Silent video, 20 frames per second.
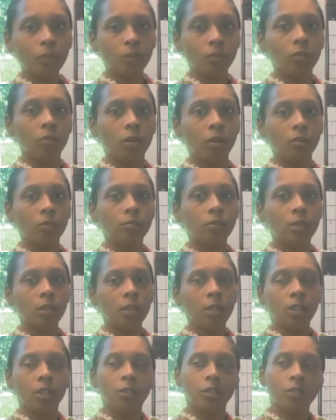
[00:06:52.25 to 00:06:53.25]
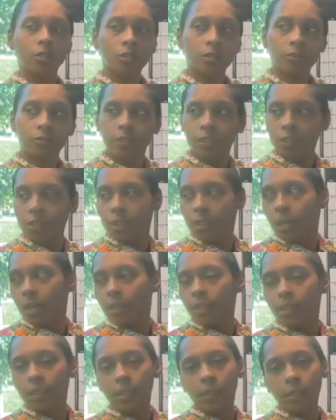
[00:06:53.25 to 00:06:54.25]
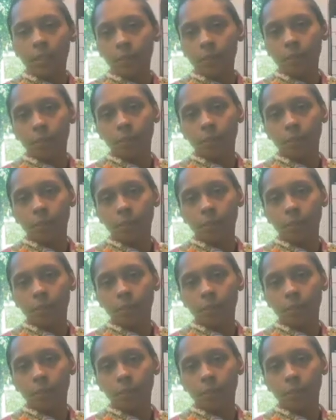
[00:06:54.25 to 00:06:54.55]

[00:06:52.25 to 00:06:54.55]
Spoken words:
You know? So surrender the idea.